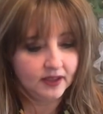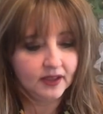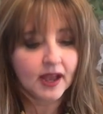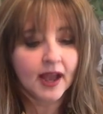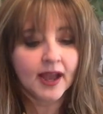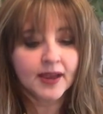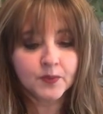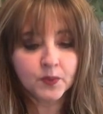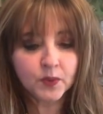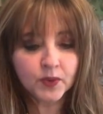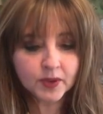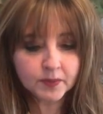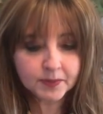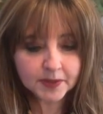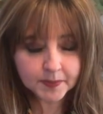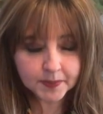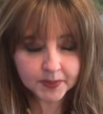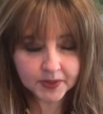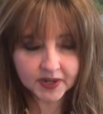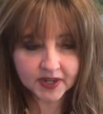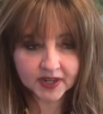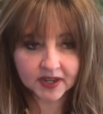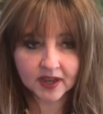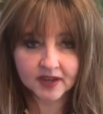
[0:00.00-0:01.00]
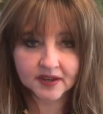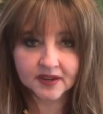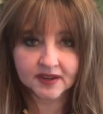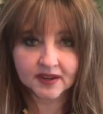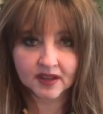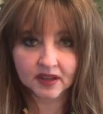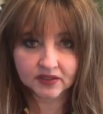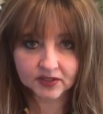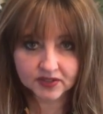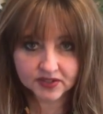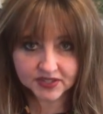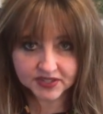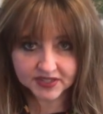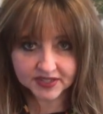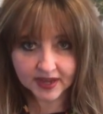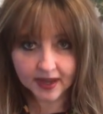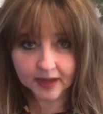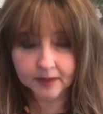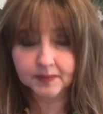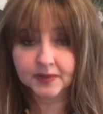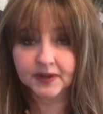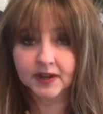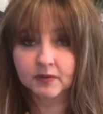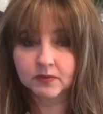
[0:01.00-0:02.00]
I will be putting on another
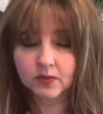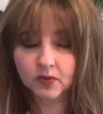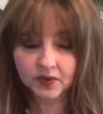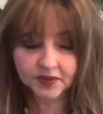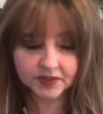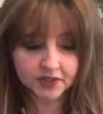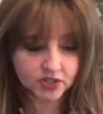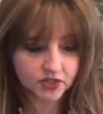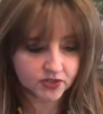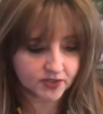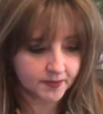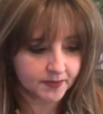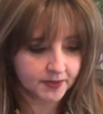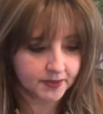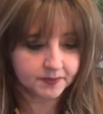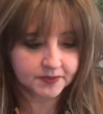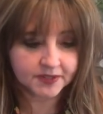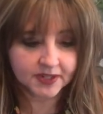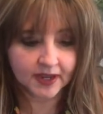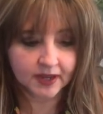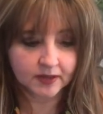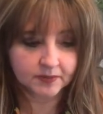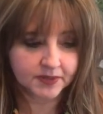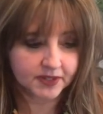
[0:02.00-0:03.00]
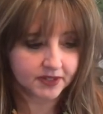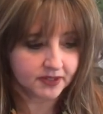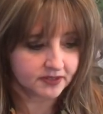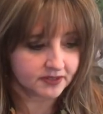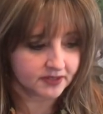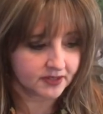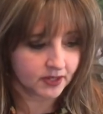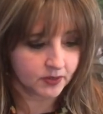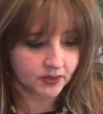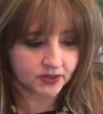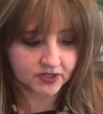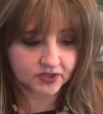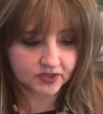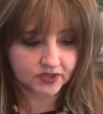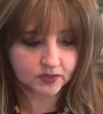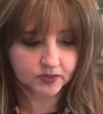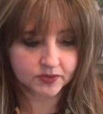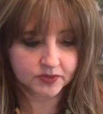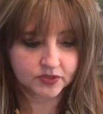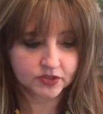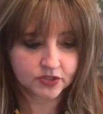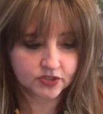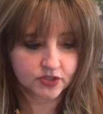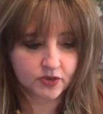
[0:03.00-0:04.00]
set, but I'm going to trim them down because they just
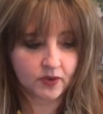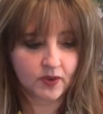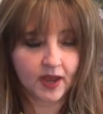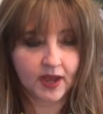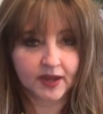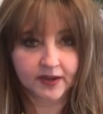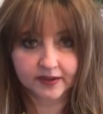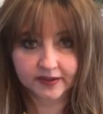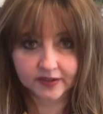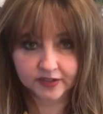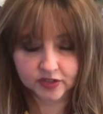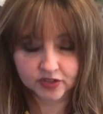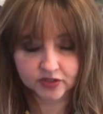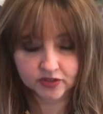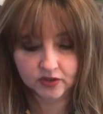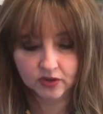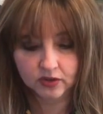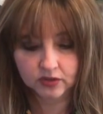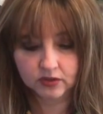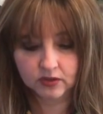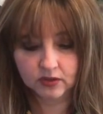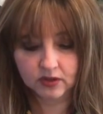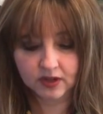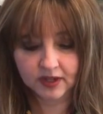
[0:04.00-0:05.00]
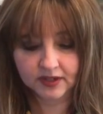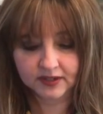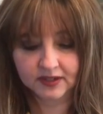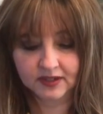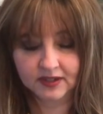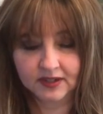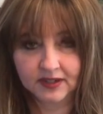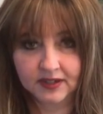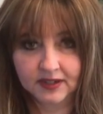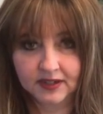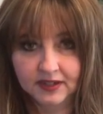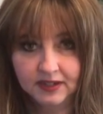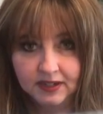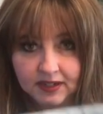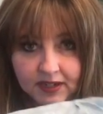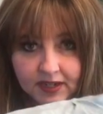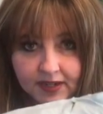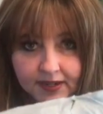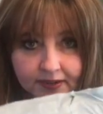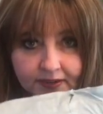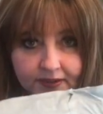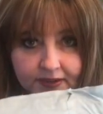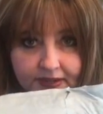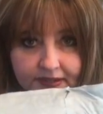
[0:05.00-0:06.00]
were so out of control long. And
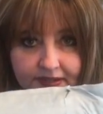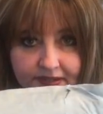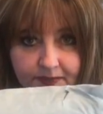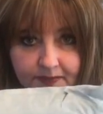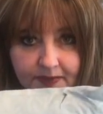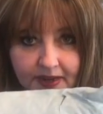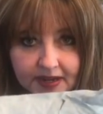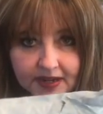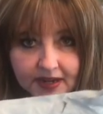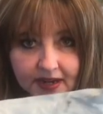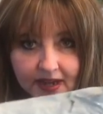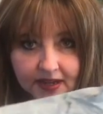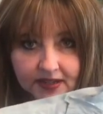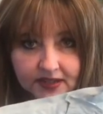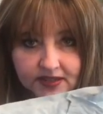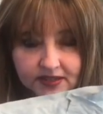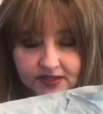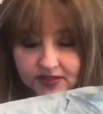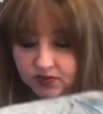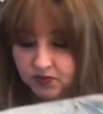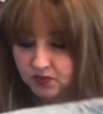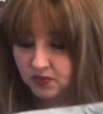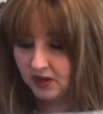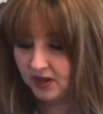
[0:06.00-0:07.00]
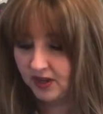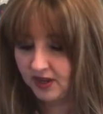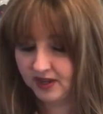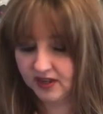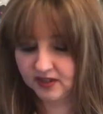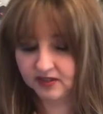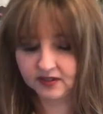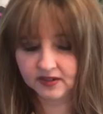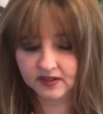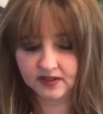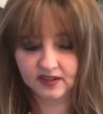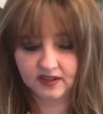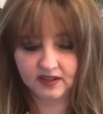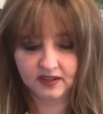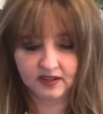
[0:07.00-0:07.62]
here is my next one.